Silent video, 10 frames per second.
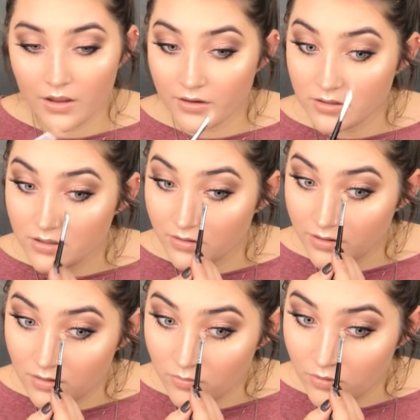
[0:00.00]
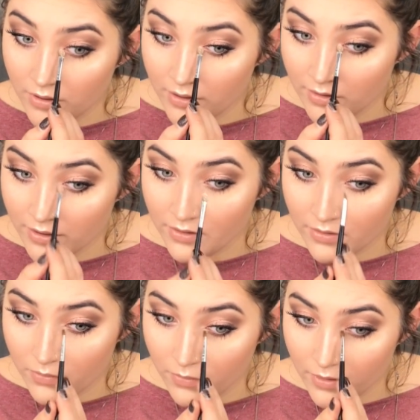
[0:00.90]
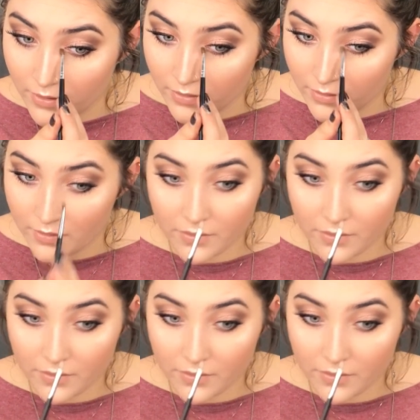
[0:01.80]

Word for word: And just a little more in our inner corner.